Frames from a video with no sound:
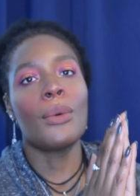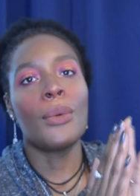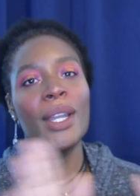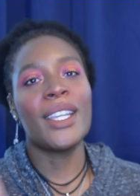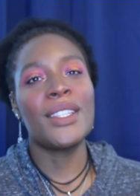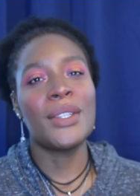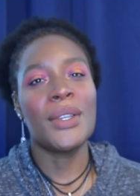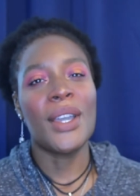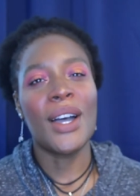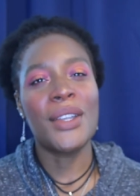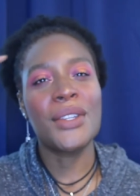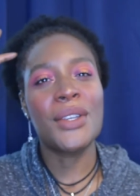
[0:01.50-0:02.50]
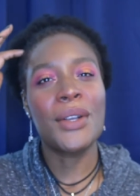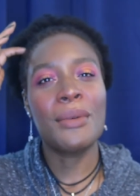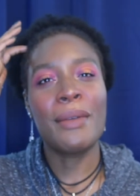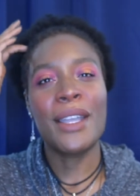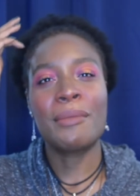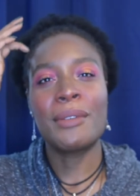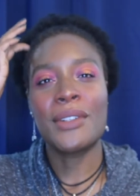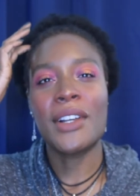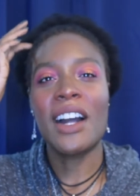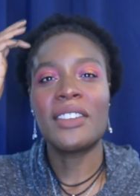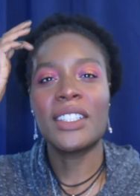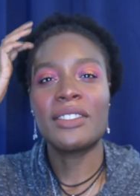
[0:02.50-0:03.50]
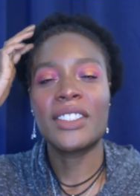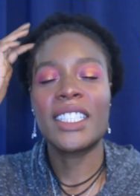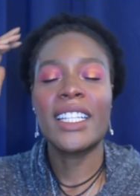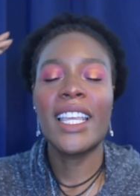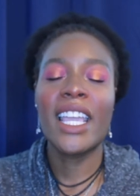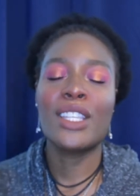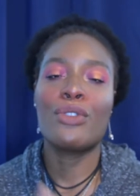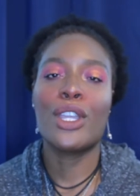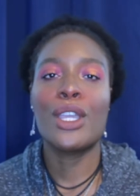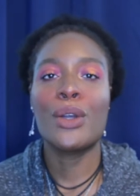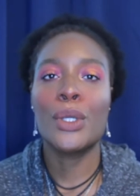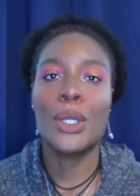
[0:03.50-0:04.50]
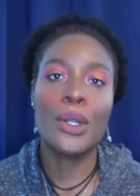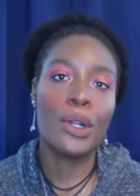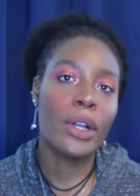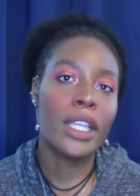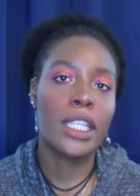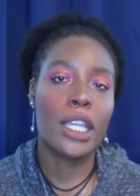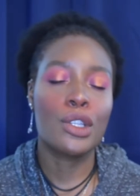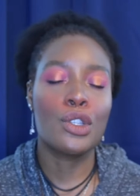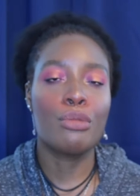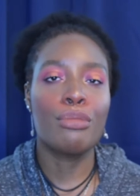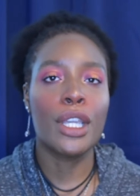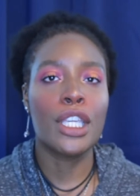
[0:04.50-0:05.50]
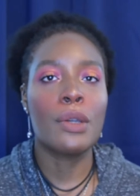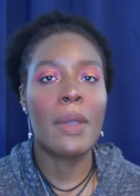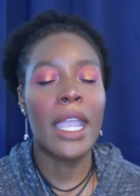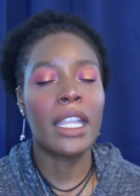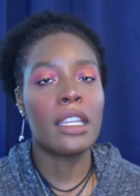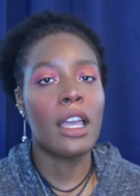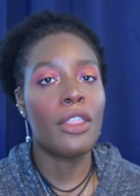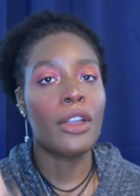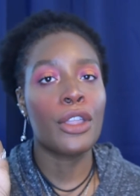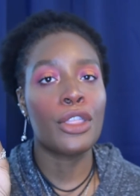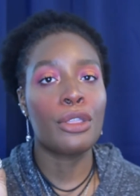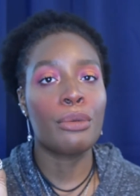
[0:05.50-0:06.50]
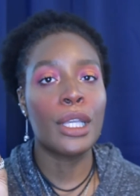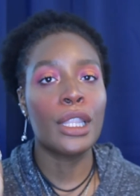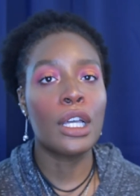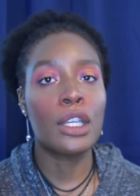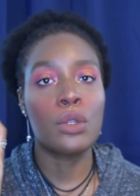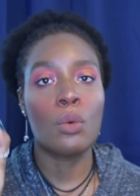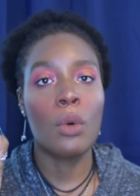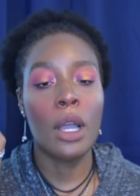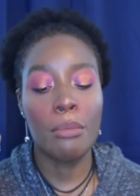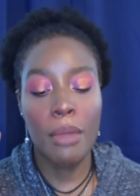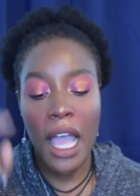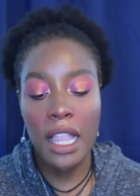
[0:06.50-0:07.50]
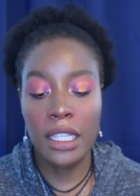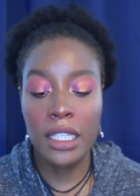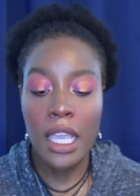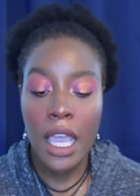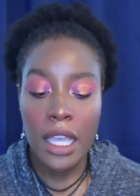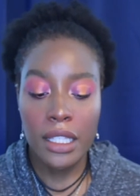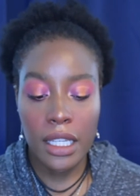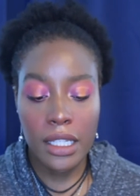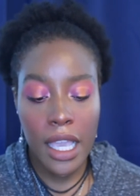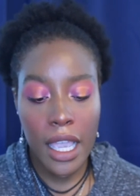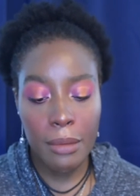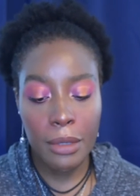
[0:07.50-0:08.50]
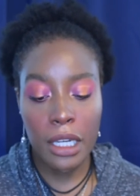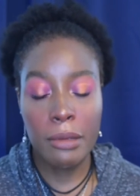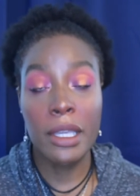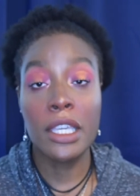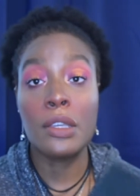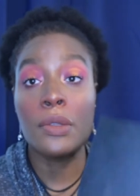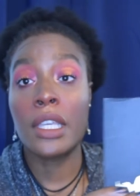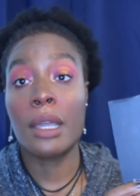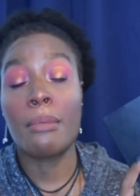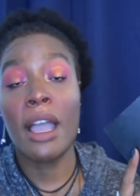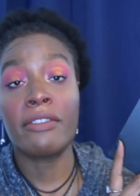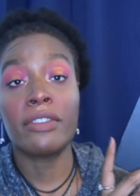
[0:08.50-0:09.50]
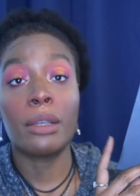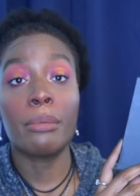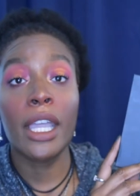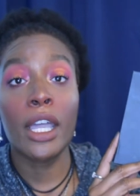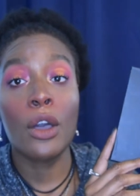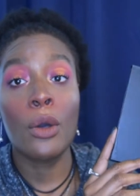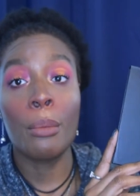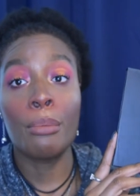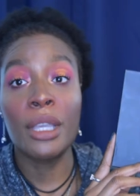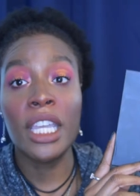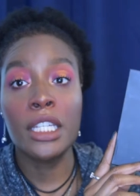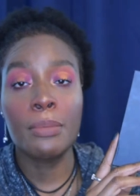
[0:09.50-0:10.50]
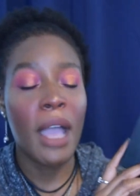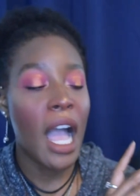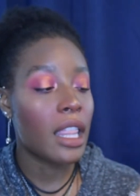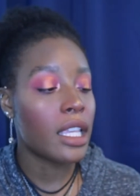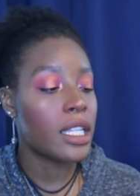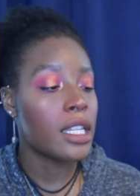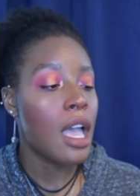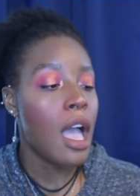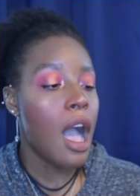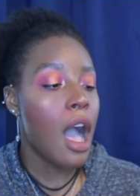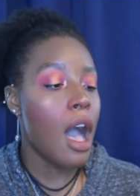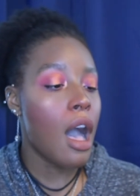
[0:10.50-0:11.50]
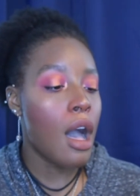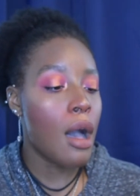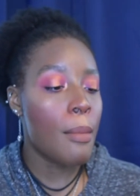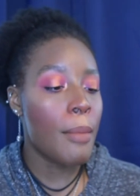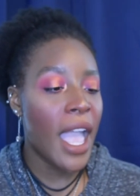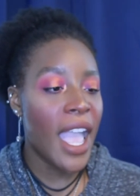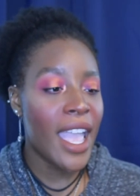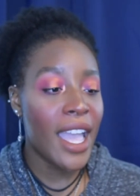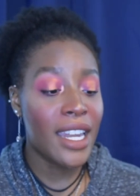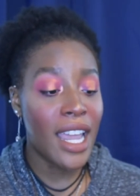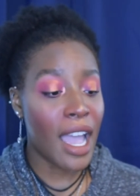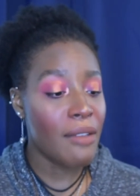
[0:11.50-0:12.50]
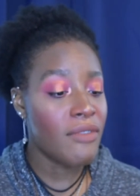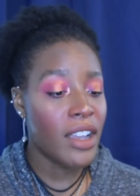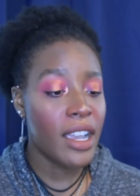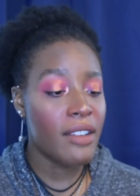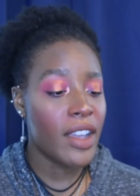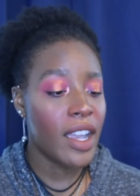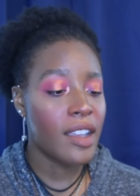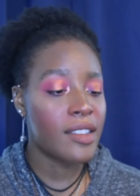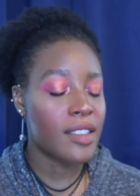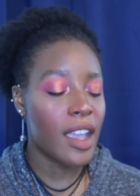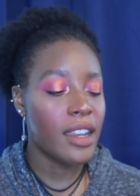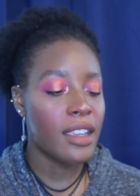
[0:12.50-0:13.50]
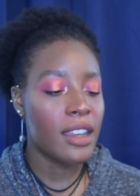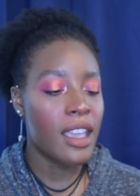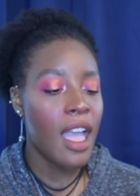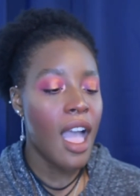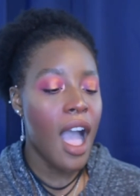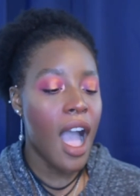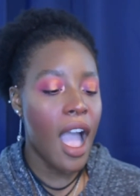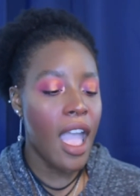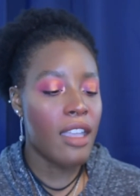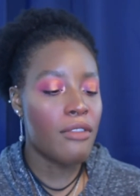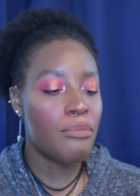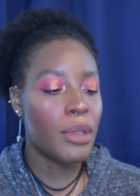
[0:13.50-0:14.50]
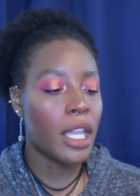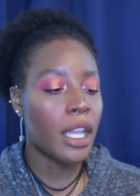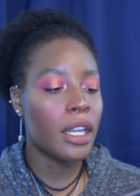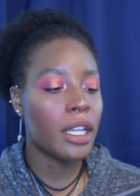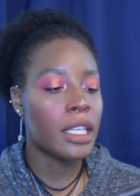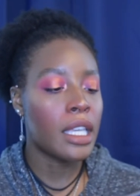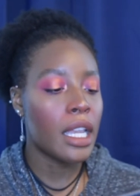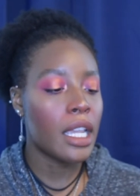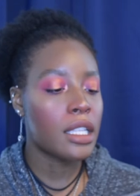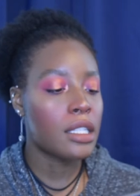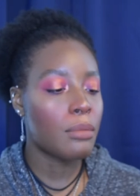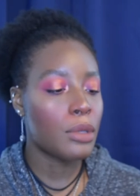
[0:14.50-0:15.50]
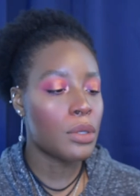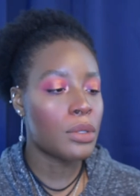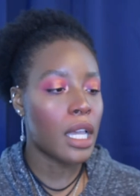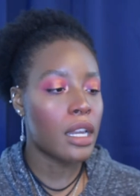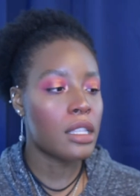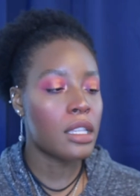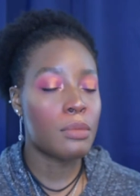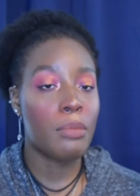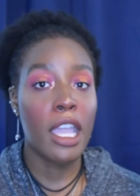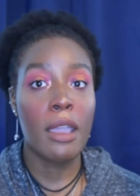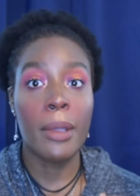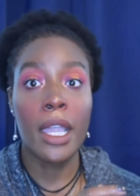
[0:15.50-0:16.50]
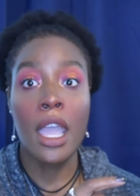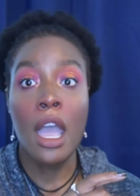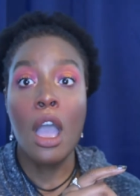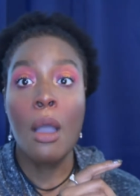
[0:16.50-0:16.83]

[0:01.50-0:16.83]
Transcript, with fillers: What it do y'all, it's your girl Makeup and Travel and for today's video your girl is here to bring you another three looks one palette. Today I'm going to be using my Flamingo Beach palette um, and I'm very very excited. I have been getting some use out of this baby